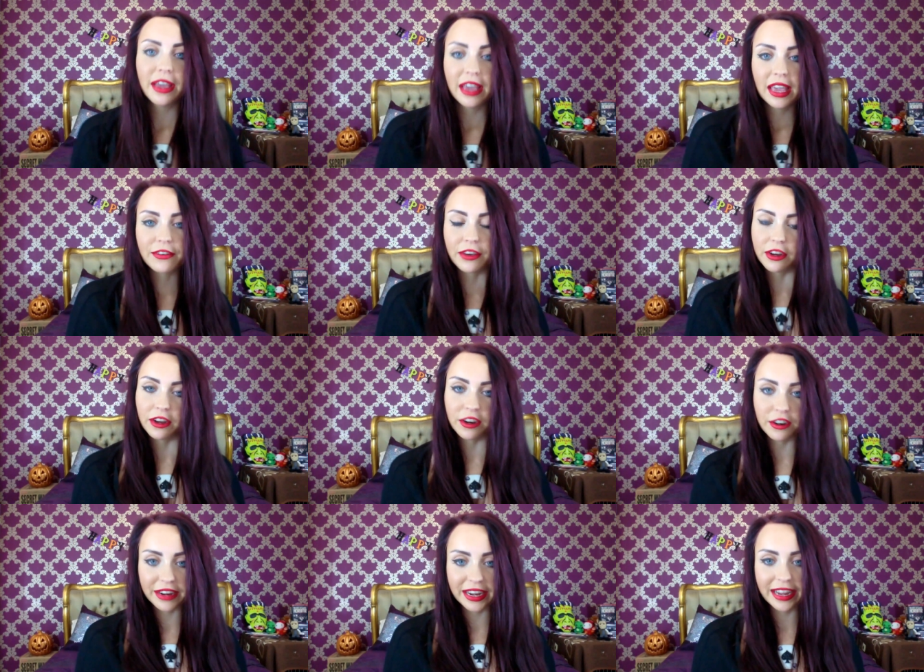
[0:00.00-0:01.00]
If you're not
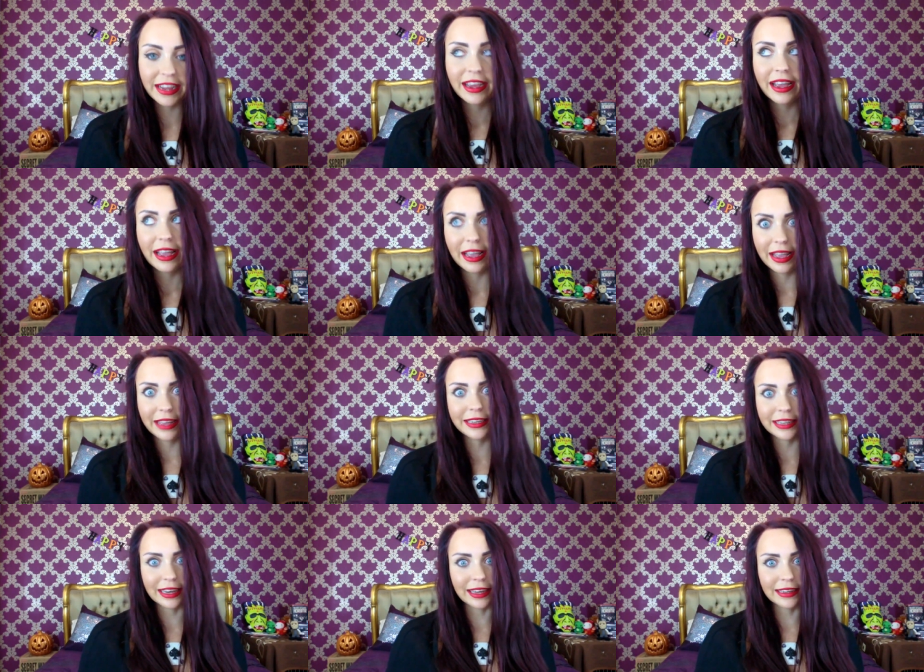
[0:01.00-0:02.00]
already, and
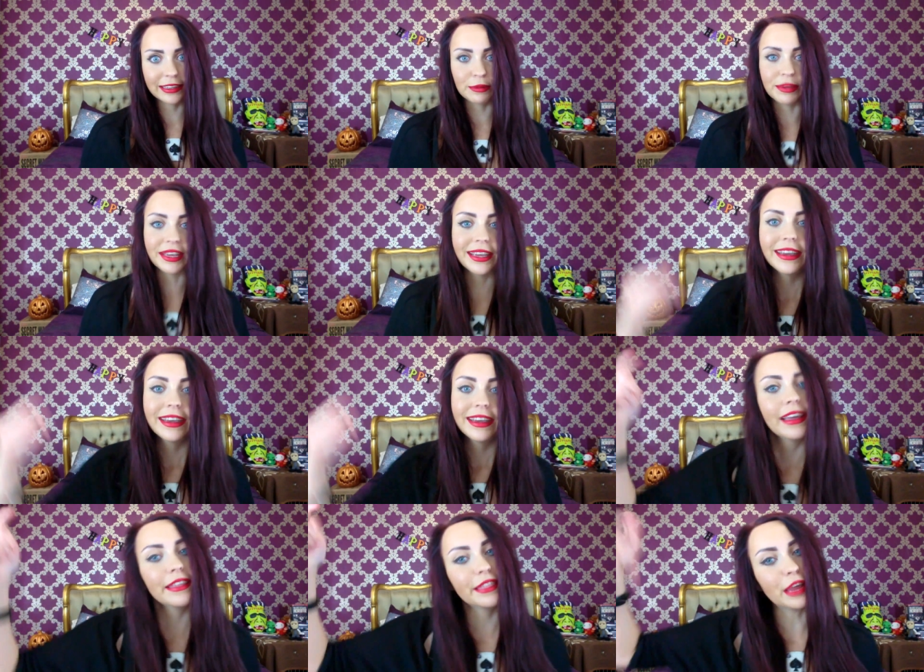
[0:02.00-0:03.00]
you'd like to be,
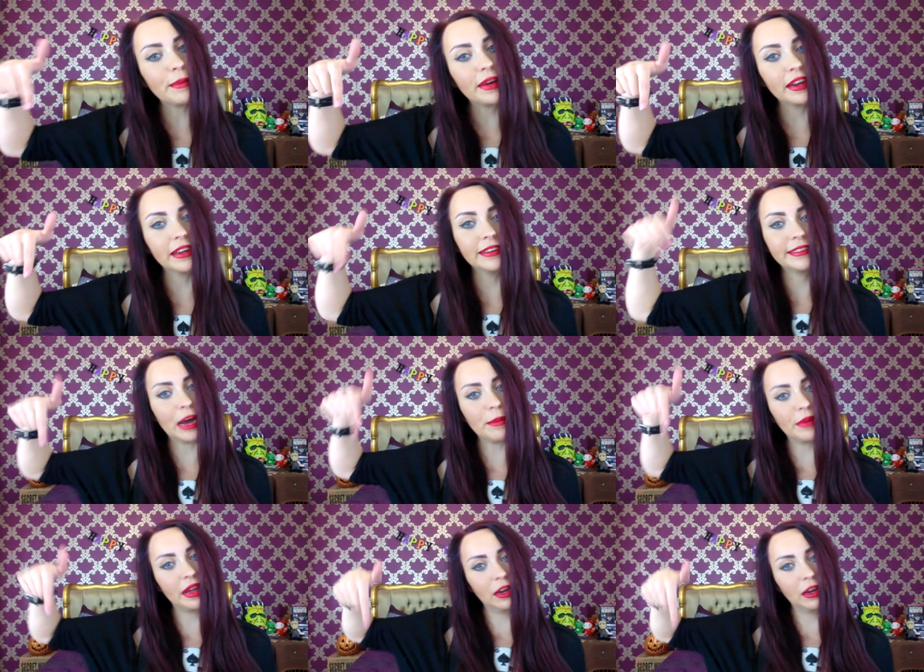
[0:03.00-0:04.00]
hit that button down
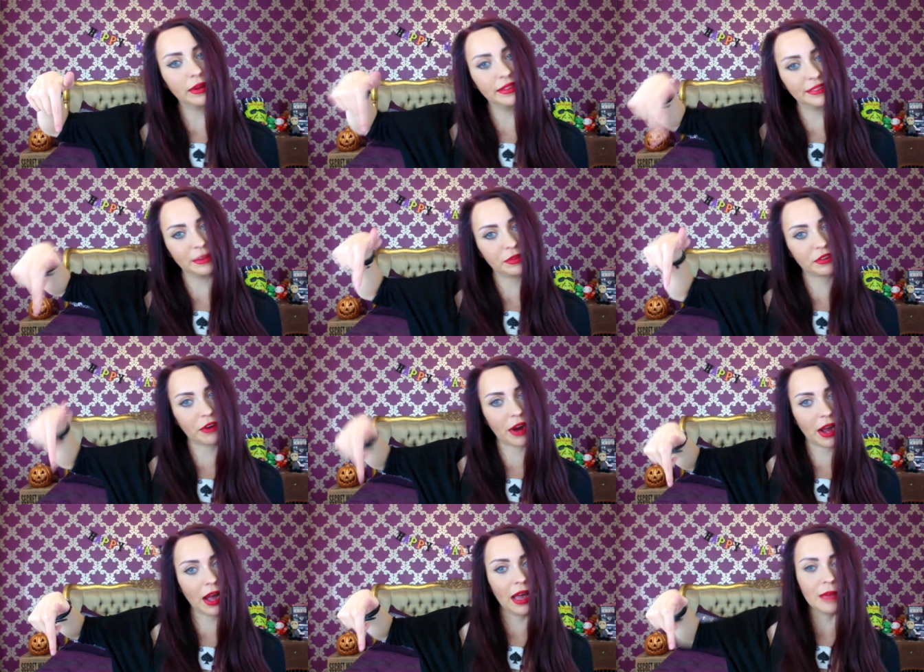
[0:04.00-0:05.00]
below and
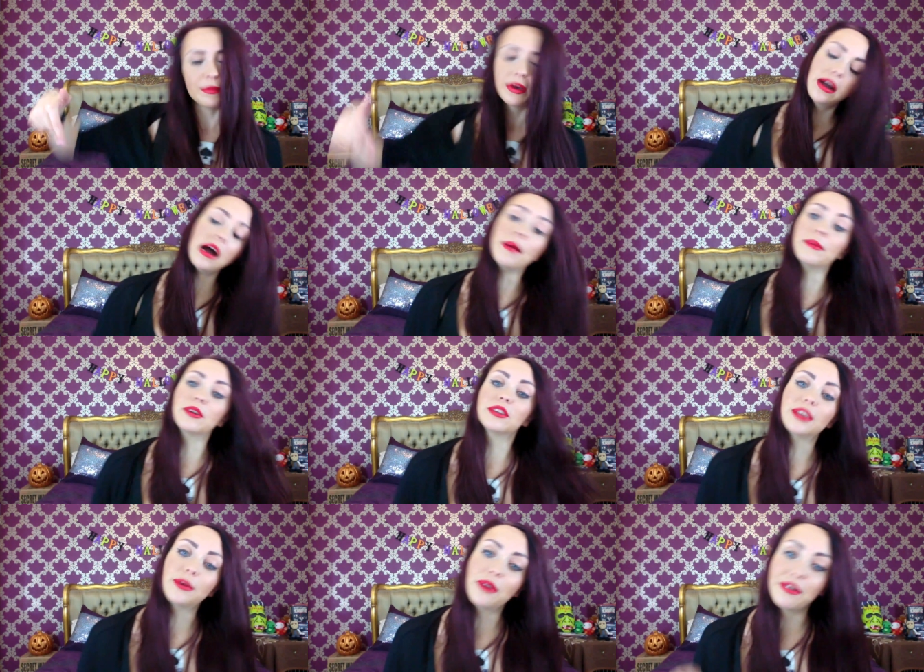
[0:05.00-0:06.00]
subscribe. I'm
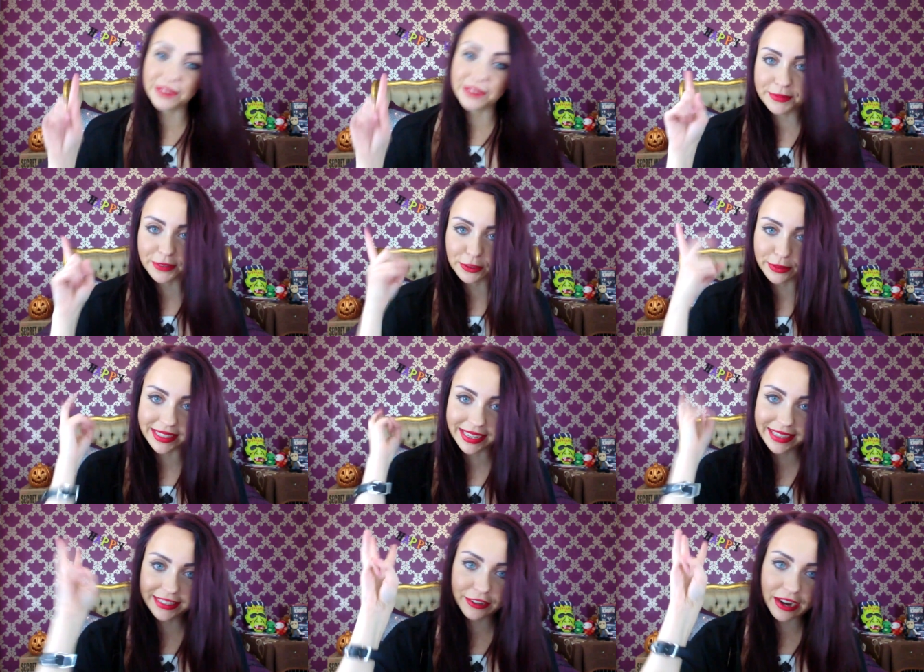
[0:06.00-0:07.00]
also on Facebook, Twitter,
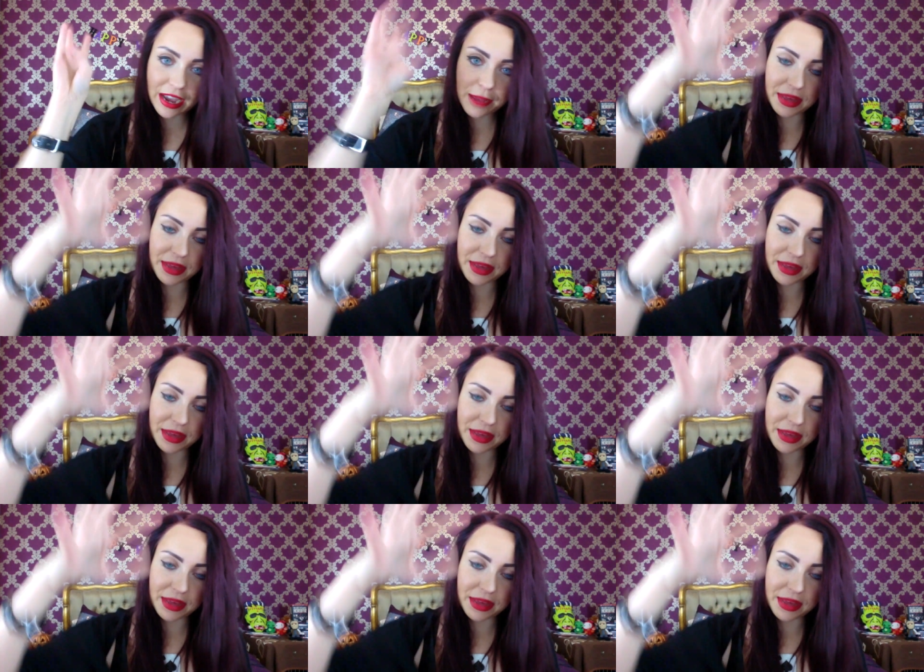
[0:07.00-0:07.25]
Instagram.